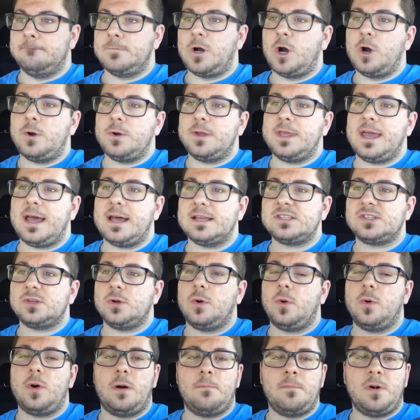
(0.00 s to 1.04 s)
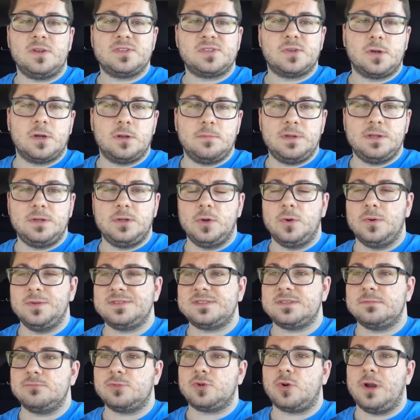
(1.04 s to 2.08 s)
Oh yeah, so I'm also going to be doing
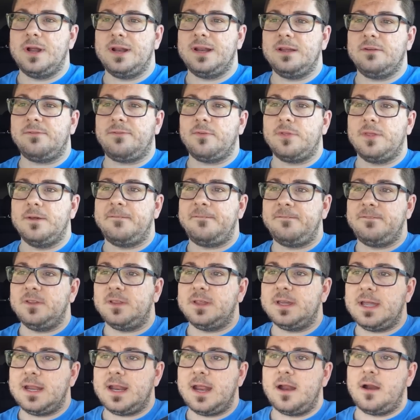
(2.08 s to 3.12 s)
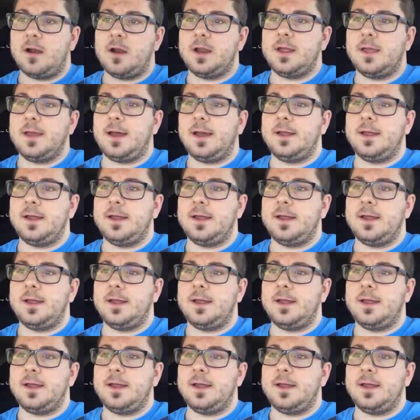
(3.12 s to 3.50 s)
some training for the affiliate area.